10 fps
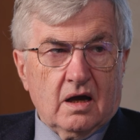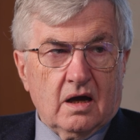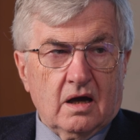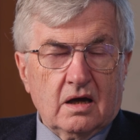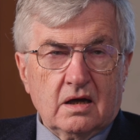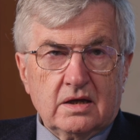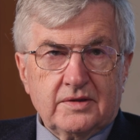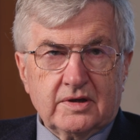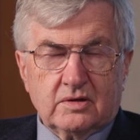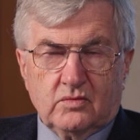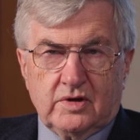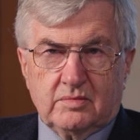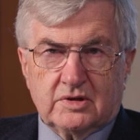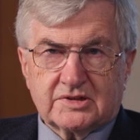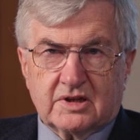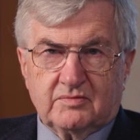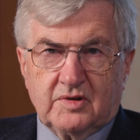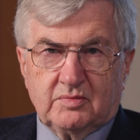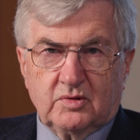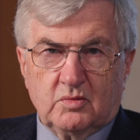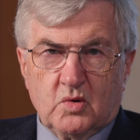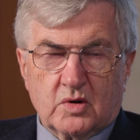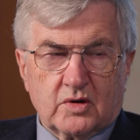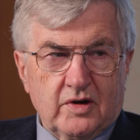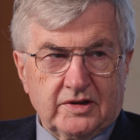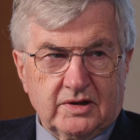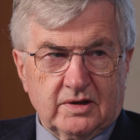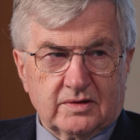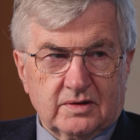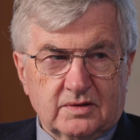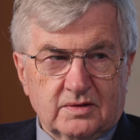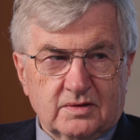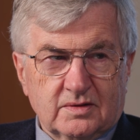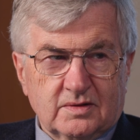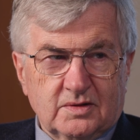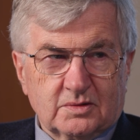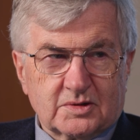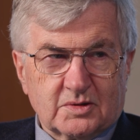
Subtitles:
I think we must give people more credit than you're